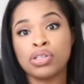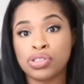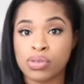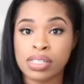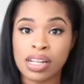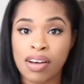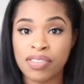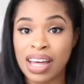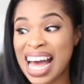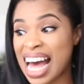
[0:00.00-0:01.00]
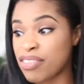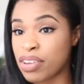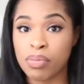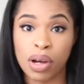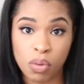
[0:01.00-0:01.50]
neutral stuff that I
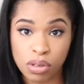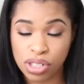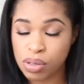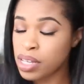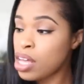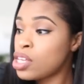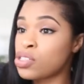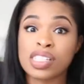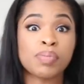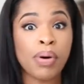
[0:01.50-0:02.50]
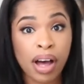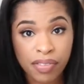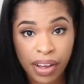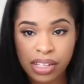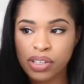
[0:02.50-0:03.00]
have in my wardrobe, so it's
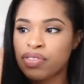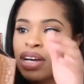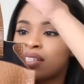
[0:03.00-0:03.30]
perfect. So if you